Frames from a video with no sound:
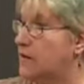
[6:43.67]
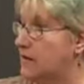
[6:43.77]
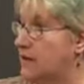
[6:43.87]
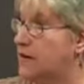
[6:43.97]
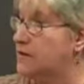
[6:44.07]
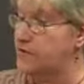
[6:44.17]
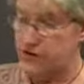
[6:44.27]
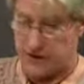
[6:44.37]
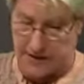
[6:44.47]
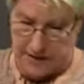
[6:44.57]
and kind of
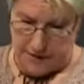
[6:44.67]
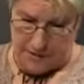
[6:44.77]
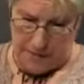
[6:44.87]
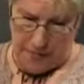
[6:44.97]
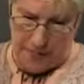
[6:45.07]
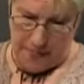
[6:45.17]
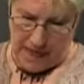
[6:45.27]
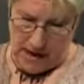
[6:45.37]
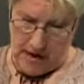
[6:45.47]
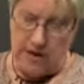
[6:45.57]
check in.
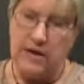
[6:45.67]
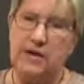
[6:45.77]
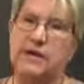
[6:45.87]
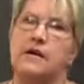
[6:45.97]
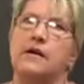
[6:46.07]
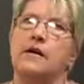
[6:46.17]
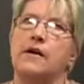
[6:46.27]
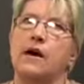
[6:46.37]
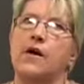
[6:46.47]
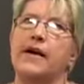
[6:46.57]

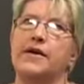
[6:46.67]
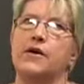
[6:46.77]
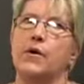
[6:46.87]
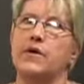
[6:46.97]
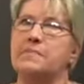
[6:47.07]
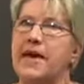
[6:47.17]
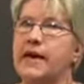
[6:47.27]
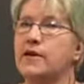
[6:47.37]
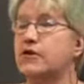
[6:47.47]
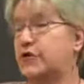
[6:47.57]
All right, going
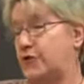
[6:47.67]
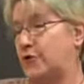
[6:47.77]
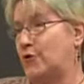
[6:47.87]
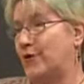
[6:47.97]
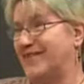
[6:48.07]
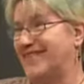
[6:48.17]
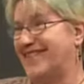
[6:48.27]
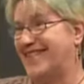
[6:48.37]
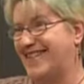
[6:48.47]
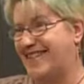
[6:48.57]
back to
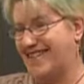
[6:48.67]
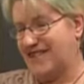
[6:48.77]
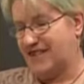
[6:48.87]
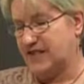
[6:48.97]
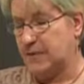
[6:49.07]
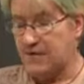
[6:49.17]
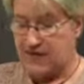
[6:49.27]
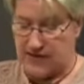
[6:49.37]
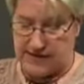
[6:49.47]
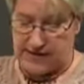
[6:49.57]
some
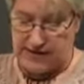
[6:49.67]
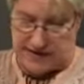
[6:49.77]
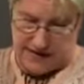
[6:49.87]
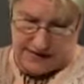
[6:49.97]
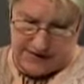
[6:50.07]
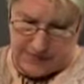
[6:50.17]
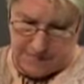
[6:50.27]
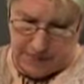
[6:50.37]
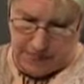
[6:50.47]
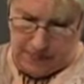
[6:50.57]
of these incidents,
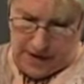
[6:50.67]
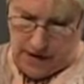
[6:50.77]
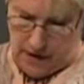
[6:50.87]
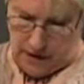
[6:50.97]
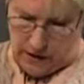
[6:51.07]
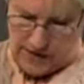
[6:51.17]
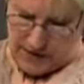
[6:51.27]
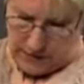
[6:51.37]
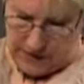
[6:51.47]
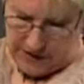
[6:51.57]

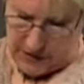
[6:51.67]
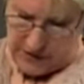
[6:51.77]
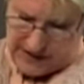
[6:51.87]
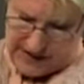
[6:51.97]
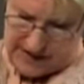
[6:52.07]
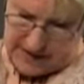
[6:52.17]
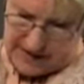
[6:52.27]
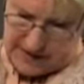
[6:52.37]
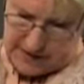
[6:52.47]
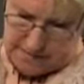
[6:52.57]
also in
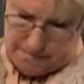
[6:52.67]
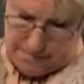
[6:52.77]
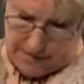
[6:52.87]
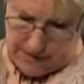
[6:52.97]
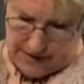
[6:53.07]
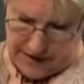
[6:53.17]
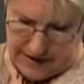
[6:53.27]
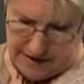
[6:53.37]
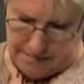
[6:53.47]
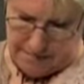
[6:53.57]
2016,
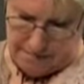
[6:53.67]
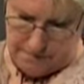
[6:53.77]
in